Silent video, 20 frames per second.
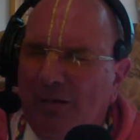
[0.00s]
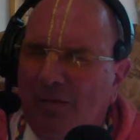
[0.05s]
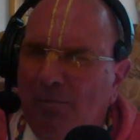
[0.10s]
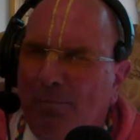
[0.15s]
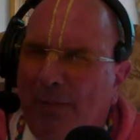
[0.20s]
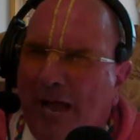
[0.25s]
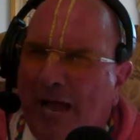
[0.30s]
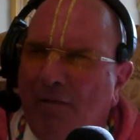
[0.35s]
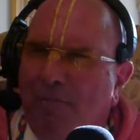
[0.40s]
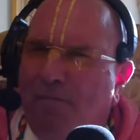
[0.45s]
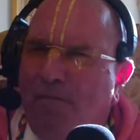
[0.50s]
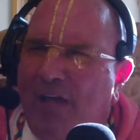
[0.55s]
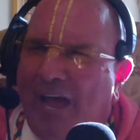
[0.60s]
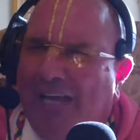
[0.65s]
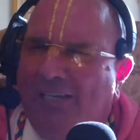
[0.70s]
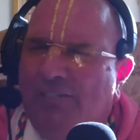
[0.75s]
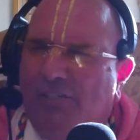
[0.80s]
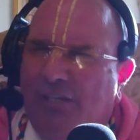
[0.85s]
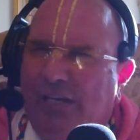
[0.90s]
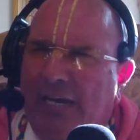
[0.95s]
by
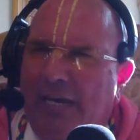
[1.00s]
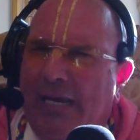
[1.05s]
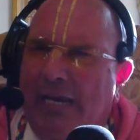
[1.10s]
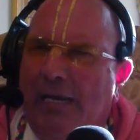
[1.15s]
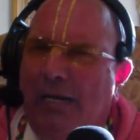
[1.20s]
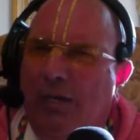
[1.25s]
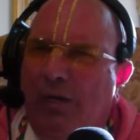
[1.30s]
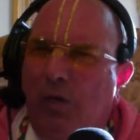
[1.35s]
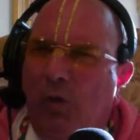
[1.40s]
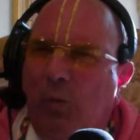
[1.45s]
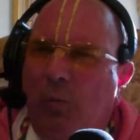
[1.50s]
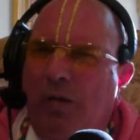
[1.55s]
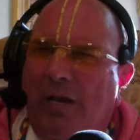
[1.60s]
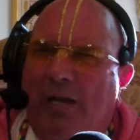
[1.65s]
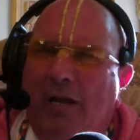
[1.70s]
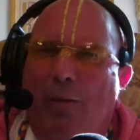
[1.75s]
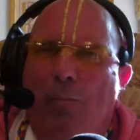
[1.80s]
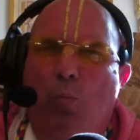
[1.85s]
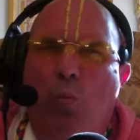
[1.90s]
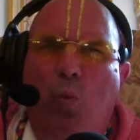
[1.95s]
fasting, you
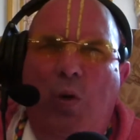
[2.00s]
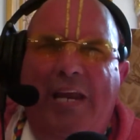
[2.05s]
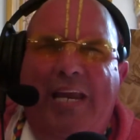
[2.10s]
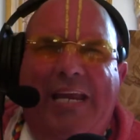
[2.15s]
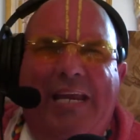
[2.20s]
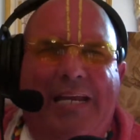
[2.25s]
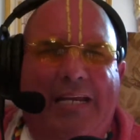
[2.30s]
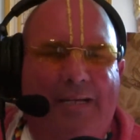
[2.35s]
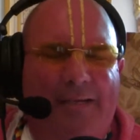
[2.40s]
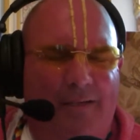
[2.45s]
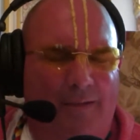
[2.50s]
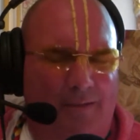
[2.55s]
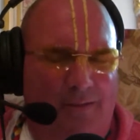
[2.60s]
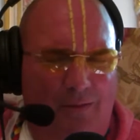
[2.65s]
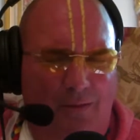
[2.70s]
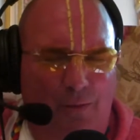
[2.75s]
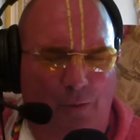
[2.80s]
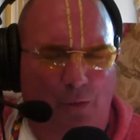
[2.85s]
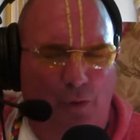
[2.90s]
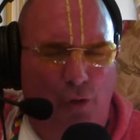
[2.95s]
become weak.
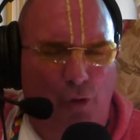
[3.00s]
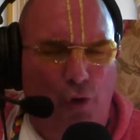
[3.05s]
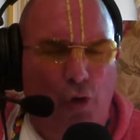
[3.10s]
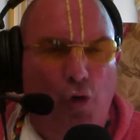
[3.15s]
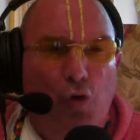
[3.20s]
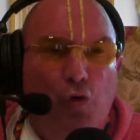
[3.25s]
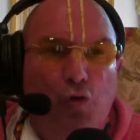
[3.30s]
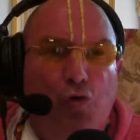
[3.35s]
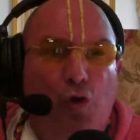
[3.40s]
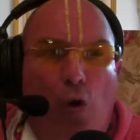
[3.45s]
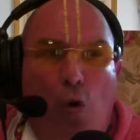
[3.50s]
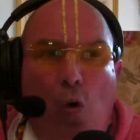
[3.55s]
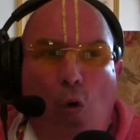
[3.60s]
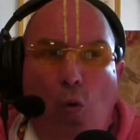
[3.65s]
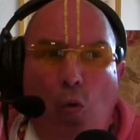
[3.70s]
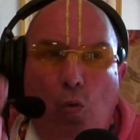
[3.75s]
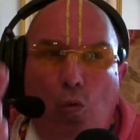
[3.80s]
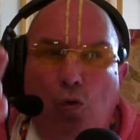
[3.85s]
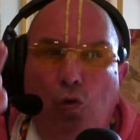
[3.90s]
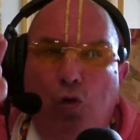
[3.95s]

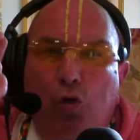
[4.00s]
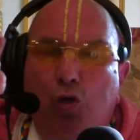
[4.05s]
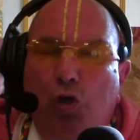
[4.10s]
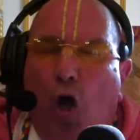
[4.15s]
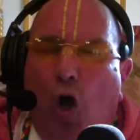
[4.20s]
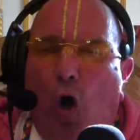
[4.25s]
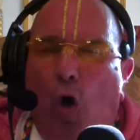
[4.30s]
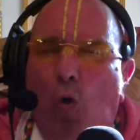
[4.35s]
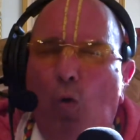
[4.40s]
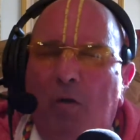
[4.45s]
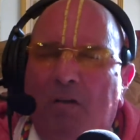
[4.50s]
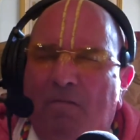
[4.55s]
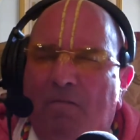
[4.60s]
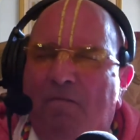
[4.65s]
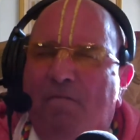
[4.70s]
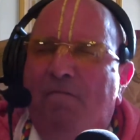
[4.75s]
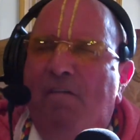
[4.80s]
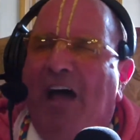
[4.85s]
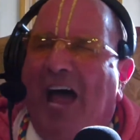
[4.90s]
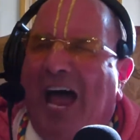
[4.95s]
So don't
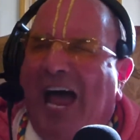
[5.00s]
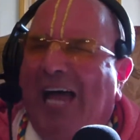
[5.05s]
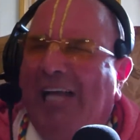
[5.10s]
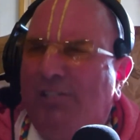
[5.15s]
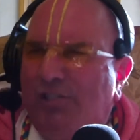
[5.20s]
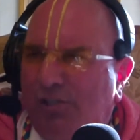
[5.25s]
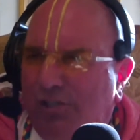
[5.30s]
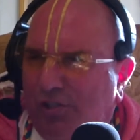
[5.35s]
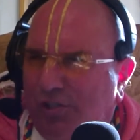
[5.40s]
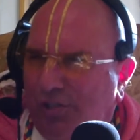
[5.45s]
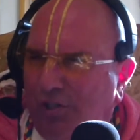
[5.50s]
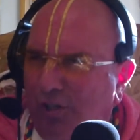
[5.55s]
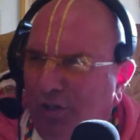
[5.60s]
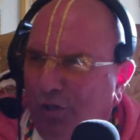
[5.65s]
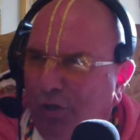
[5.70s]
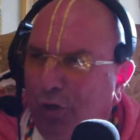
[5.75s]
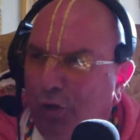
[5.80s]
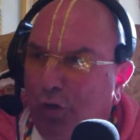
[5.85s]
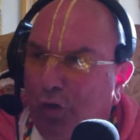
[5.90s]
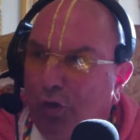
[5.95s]
fast
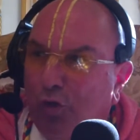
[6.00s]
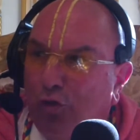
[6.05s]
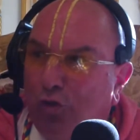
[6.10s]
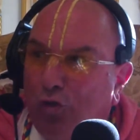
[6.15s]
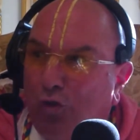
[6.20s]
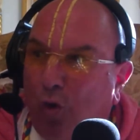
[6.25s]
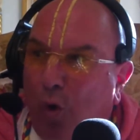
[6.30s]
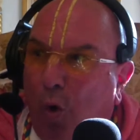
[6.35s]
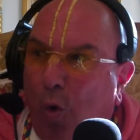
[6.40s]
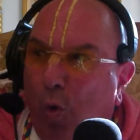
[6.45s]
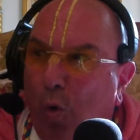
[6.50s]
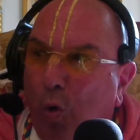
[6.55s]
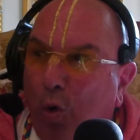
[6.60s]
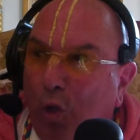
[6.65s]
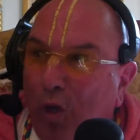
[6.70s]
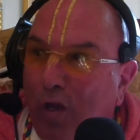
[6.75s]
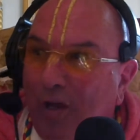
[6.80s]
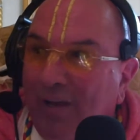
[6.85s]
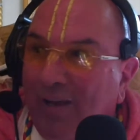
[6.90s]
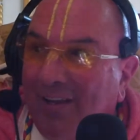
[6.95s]
your
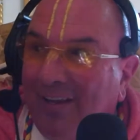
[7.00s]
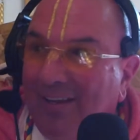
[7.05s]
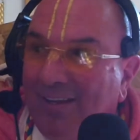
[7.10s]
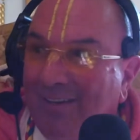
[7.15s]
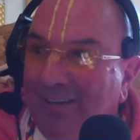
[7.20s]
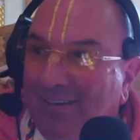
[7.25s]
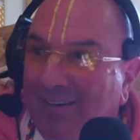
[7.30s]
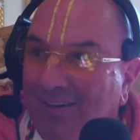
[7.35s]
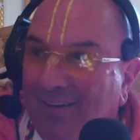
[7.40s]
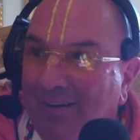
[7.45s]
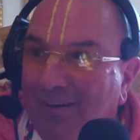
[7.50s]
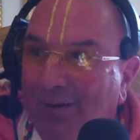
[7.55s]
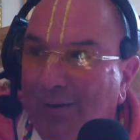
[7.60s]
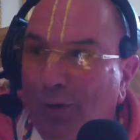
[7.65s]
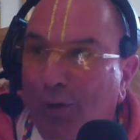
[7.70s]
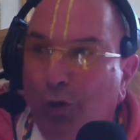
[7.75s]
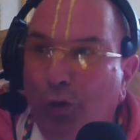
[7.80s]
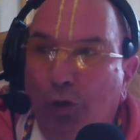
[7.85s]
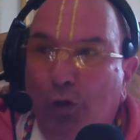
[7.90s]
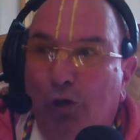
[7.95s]
soul.
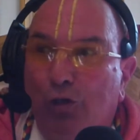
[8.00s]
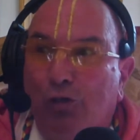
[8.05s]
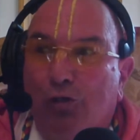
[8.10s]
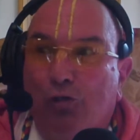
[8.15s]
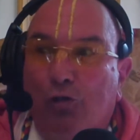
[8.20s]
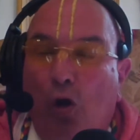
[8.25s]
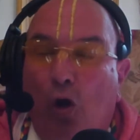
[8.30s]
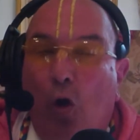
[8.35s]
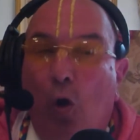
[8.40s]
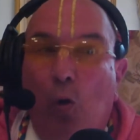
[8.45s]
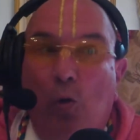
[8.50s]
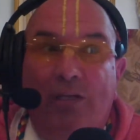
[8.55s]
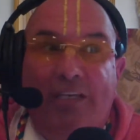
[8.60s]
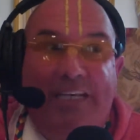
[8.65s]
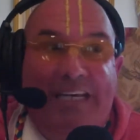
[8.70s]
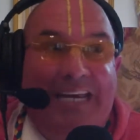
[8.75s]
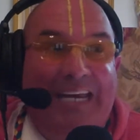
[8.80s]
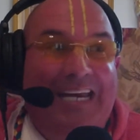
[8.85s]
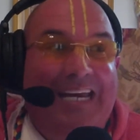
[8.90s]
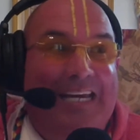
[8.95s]
Your soul
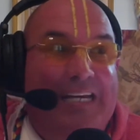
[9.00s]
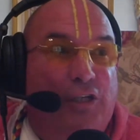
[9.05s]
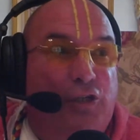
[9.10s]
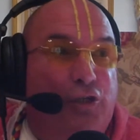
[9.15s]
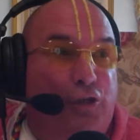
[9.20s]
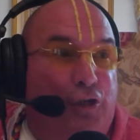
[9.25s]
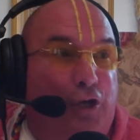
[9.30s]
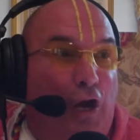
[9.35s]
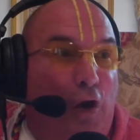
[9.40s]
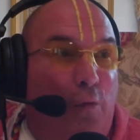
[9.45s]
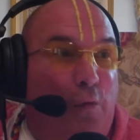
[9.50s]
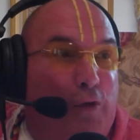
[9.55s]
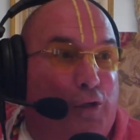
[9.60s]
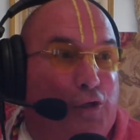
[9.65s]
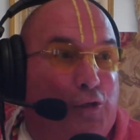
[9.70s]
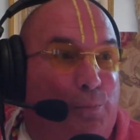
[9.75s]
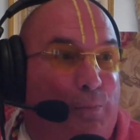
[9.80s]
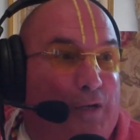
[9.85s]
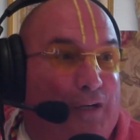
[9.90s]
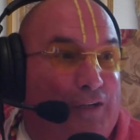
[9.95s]
needs
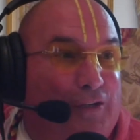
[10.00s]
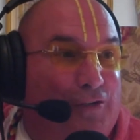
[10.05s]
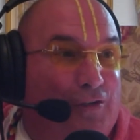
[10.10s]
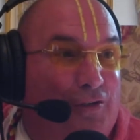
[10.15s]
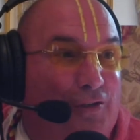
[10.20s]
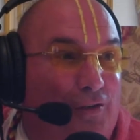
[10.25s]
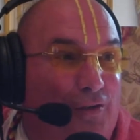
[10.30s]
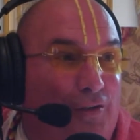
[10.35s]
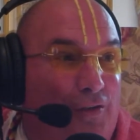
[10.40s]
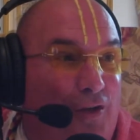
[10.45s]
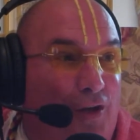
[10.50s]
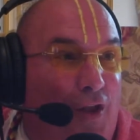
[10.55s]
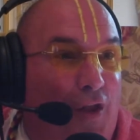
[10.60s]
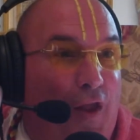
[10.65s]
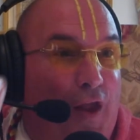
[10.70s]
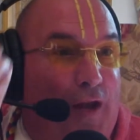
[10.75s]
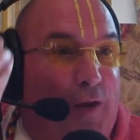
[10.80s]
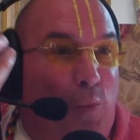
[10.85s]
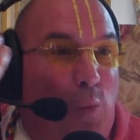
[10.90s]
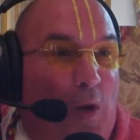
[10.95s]
nourishment.
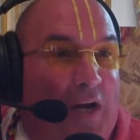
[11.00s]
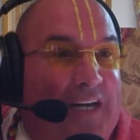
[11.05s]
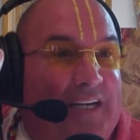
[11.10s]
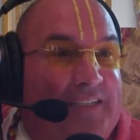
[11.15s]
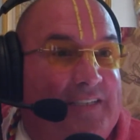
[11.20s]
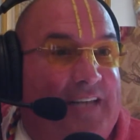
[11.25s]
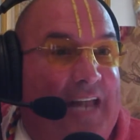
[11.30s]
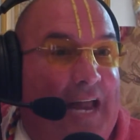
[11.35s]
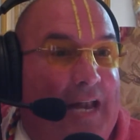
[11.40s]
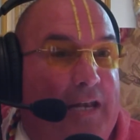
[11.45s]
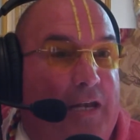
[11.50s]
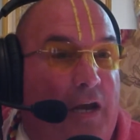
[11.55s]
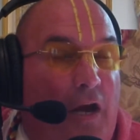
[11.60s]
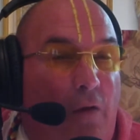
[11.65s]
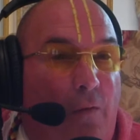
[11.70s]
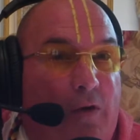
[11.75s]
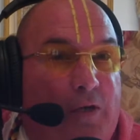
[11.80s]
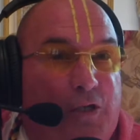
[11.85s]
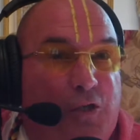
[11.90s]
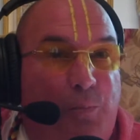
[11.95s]
And what is that
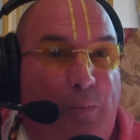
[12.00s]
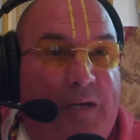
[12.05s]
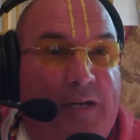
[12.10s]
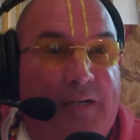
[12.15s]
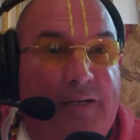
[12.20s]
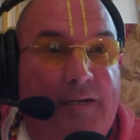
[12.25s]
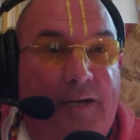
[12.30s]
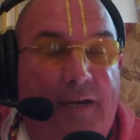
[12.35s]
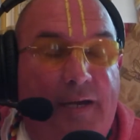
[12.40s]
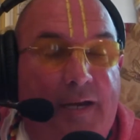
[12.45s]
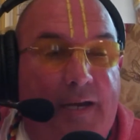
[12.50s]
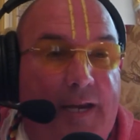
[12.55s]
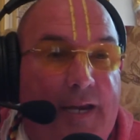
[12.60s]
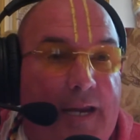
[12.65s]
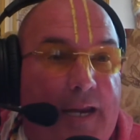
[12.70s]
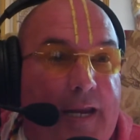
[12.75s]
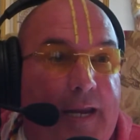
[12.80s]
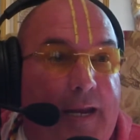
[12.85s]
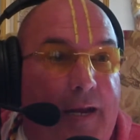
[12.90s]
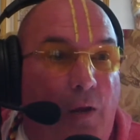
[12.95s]
nourishment?
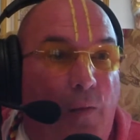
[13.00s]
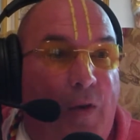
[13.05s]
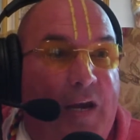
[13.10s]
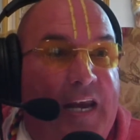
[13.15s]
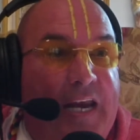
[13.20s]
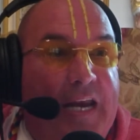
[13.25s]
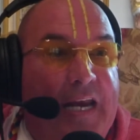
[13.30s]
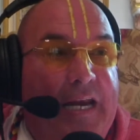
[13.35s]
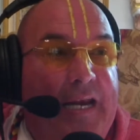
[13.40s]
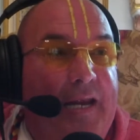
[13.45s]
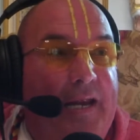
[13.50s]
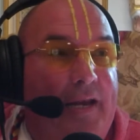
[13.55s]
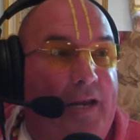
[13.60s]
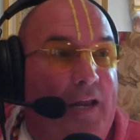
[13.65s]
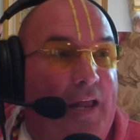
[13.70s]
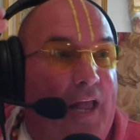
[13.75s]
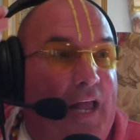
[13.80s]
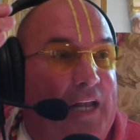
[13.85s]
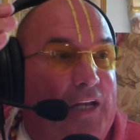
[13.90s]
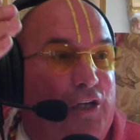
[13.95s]
Hearing
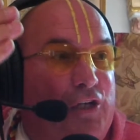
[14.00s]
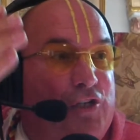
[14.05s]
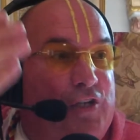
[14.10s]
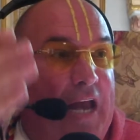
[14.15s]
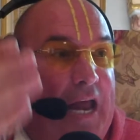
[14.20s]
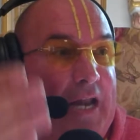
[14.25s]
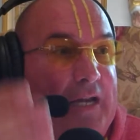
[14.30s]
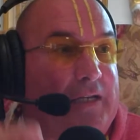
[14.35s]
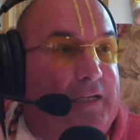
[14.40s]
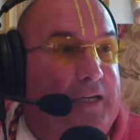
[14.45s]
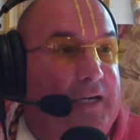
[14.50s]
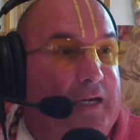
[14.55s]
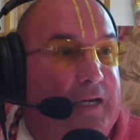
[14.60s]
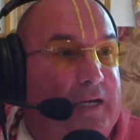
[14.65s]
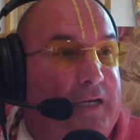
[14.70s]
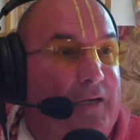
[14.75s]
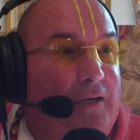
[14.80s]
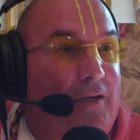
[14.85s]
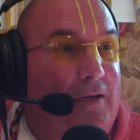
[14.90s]
and chanting